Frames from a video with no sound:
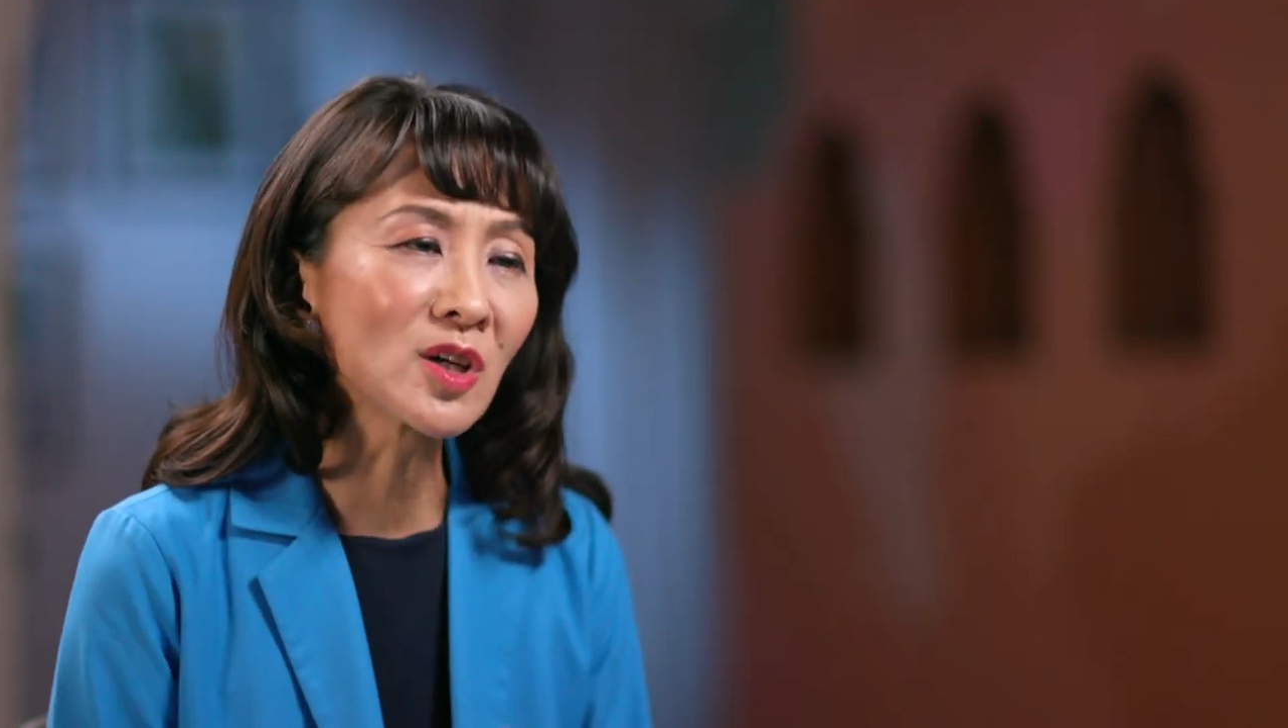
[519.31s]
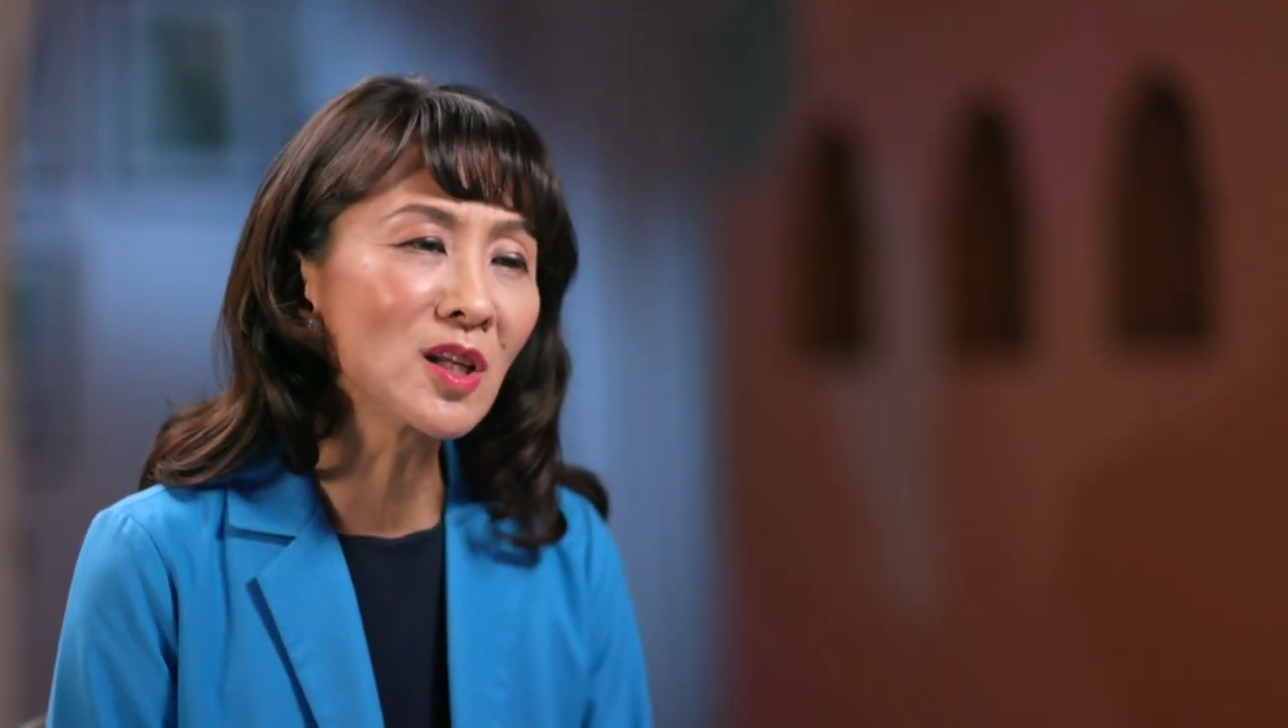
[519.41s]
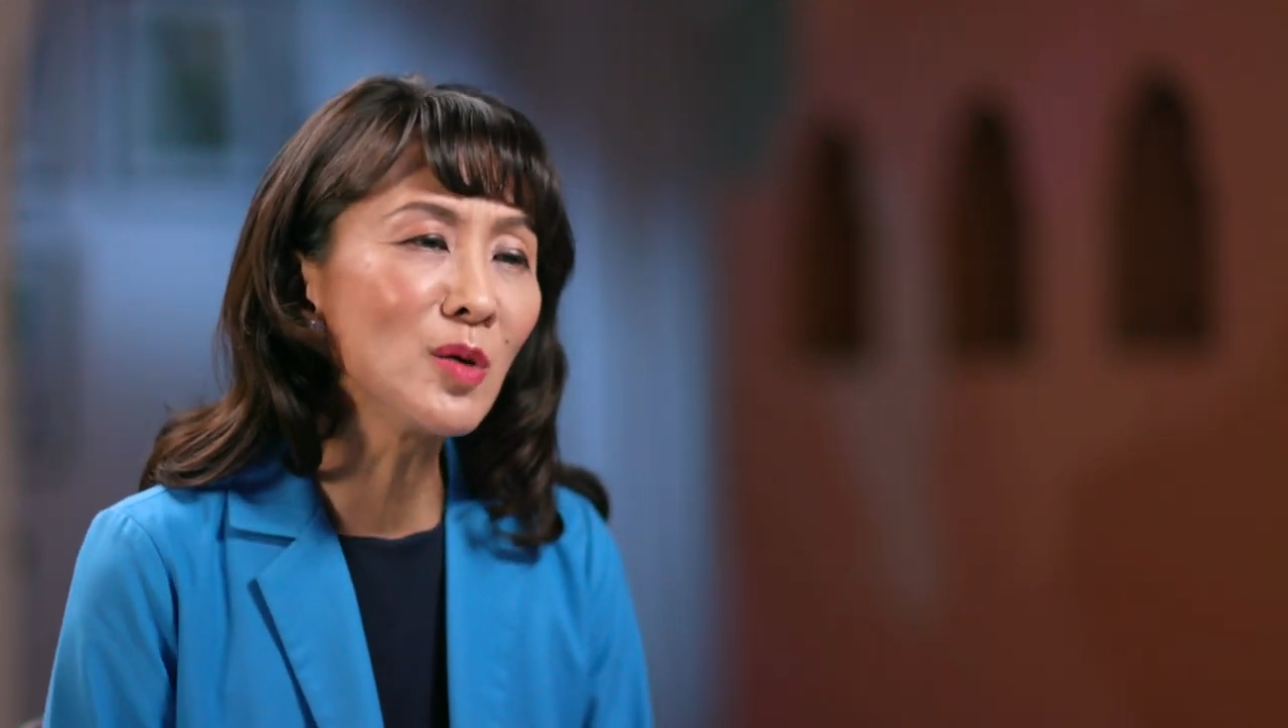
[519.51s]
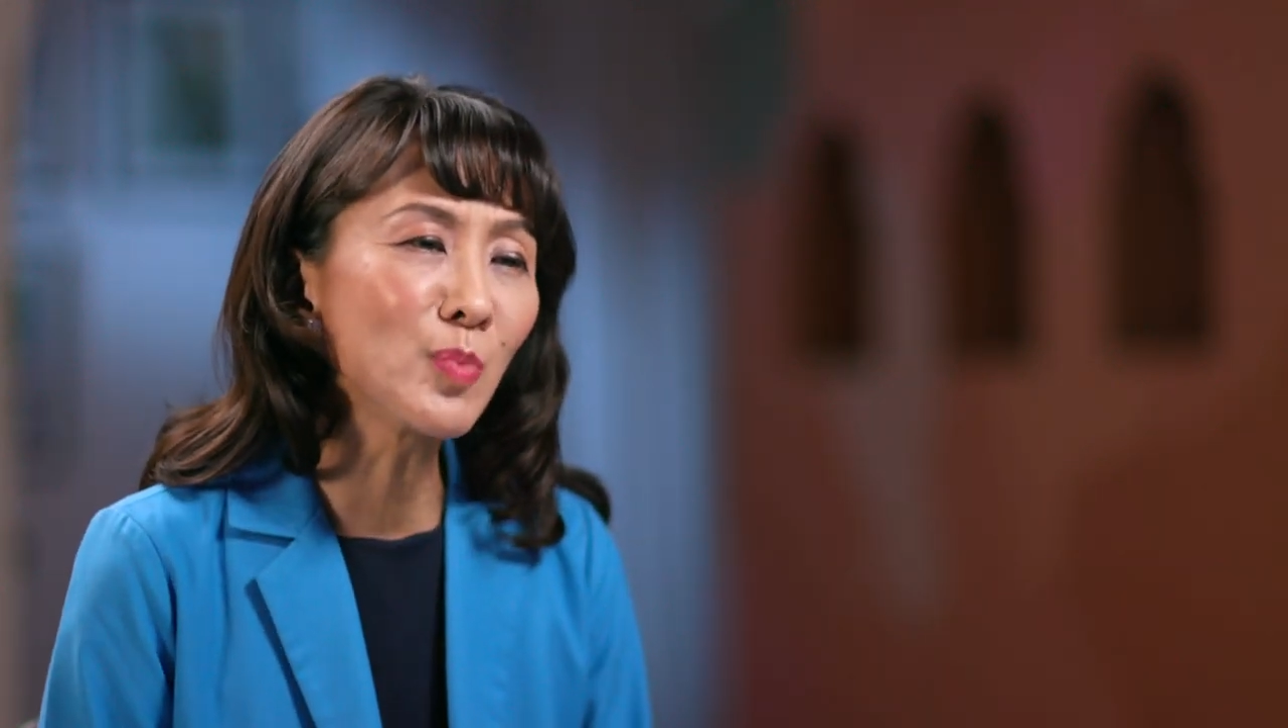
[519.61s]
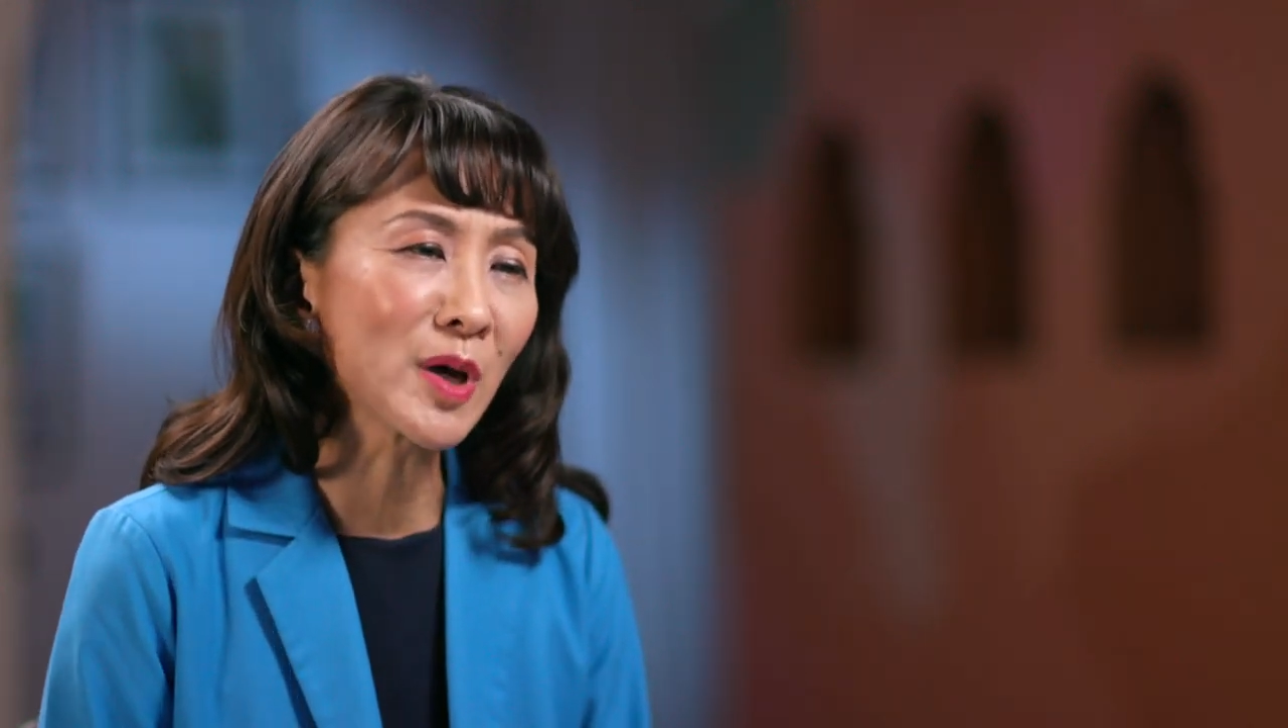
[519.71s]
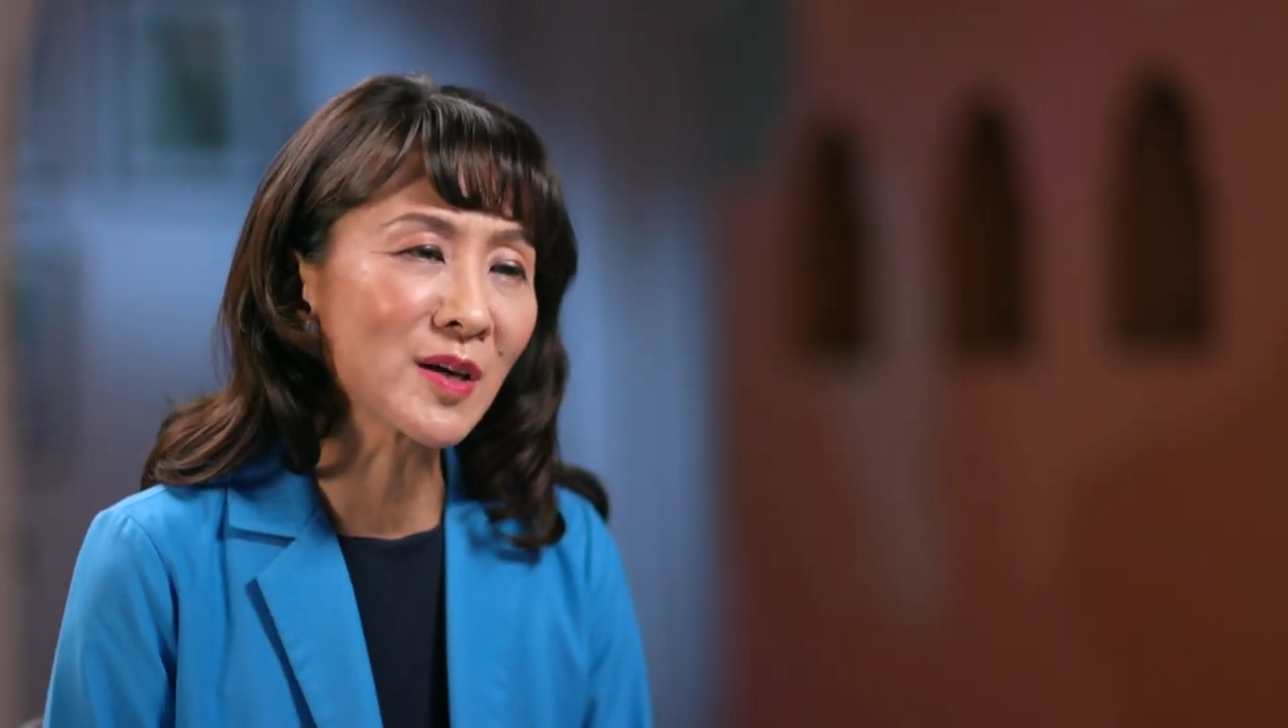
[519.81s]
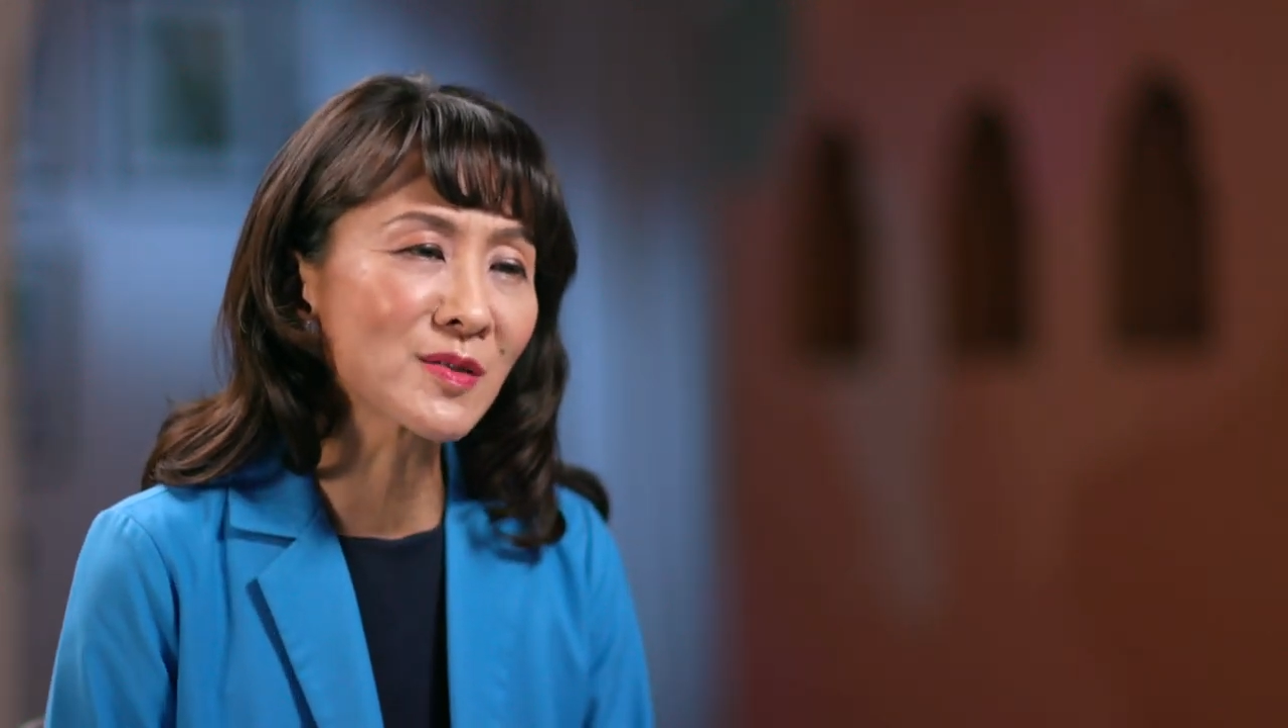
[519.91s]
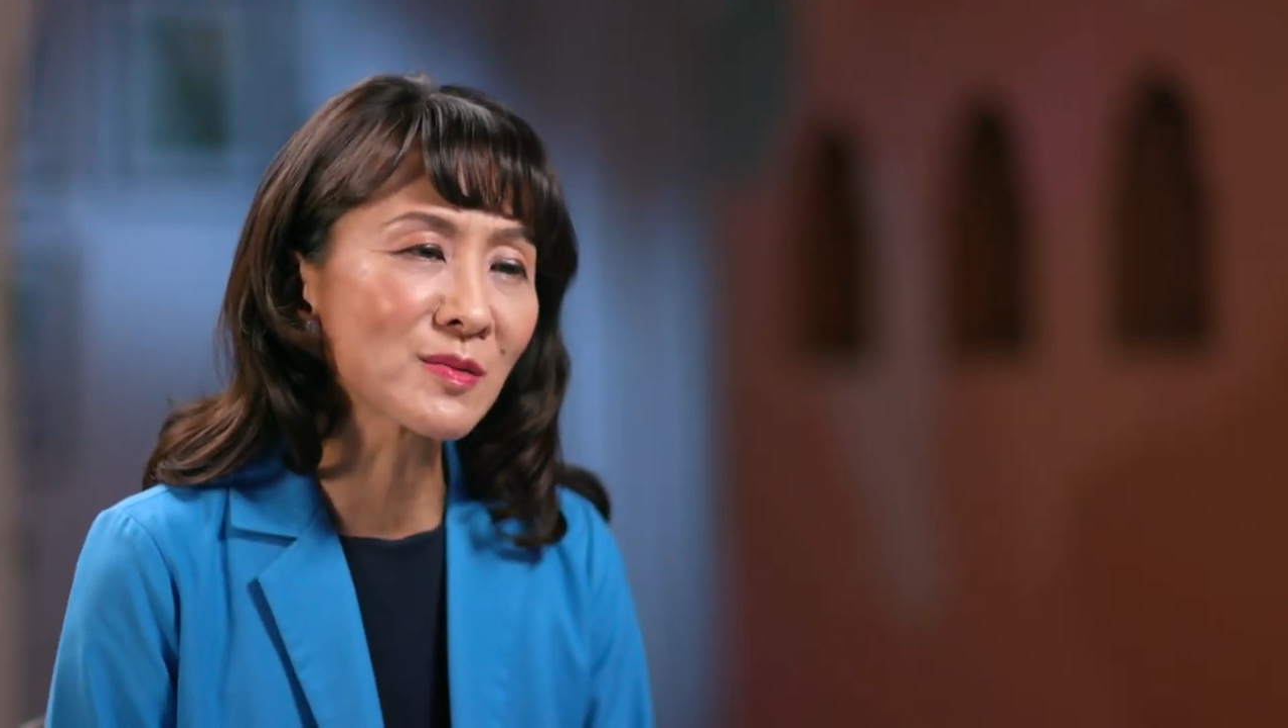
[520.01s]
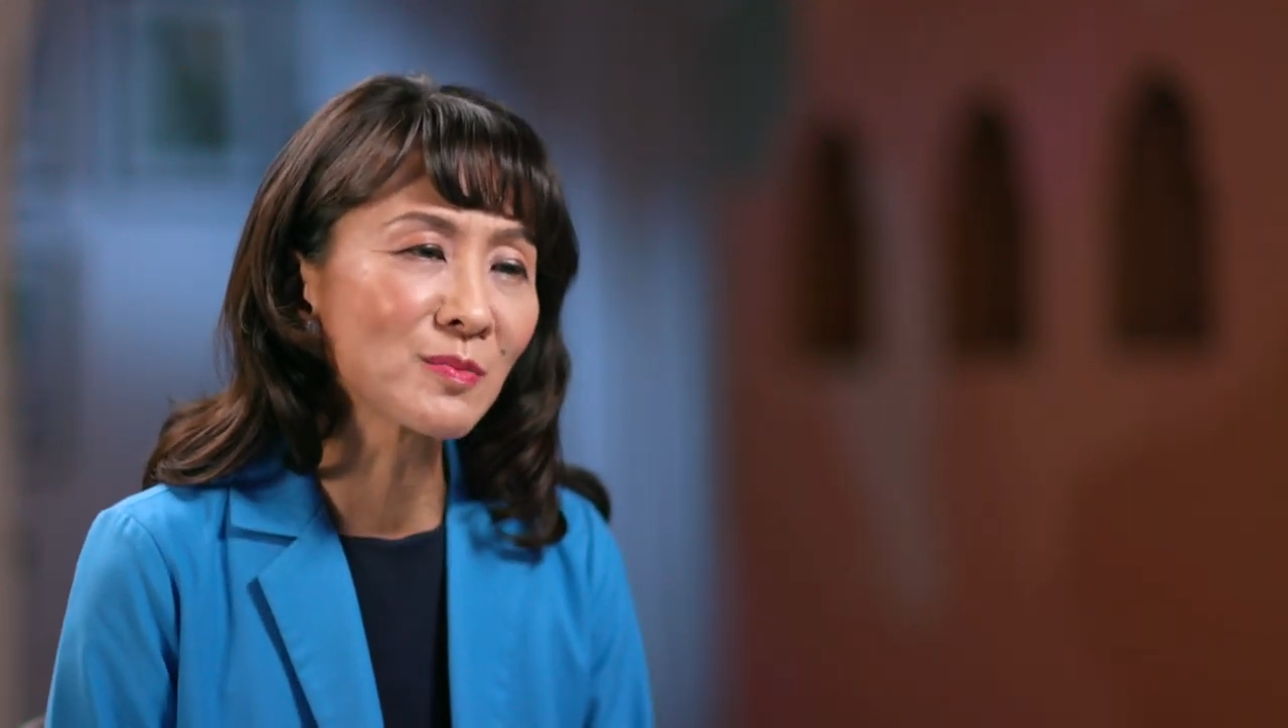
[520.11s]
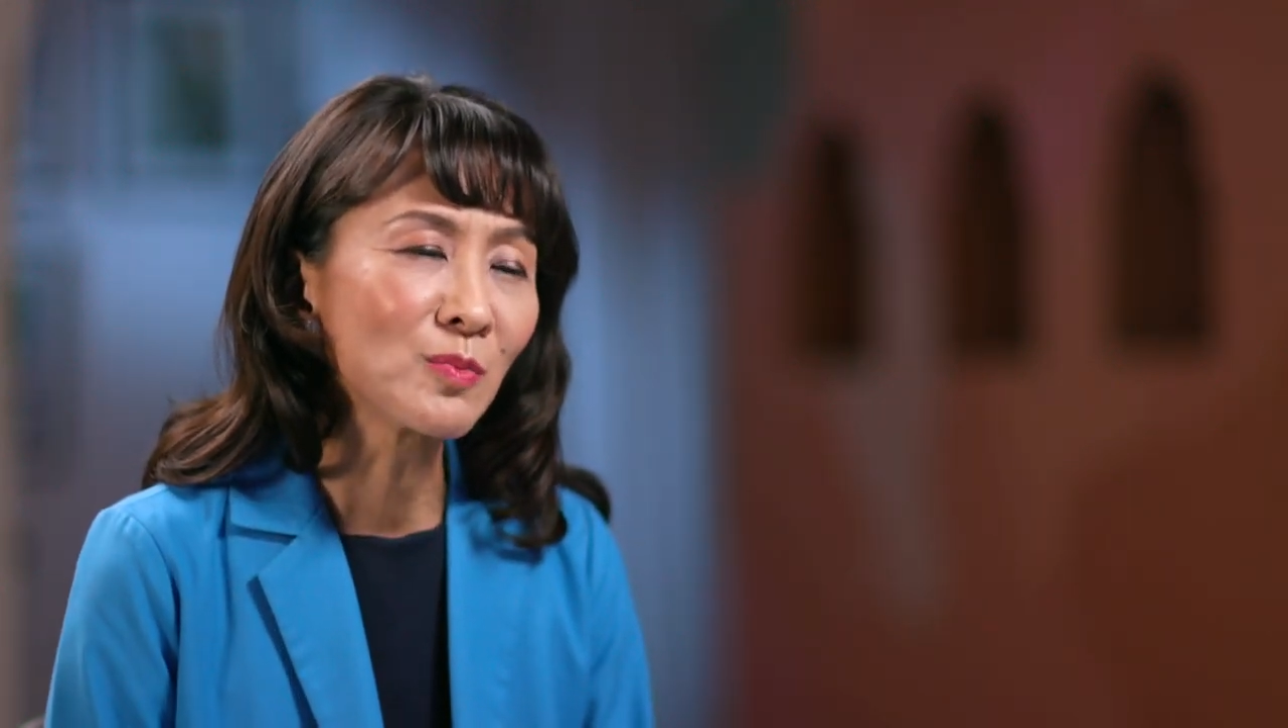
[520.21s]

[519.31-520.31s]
Olympics.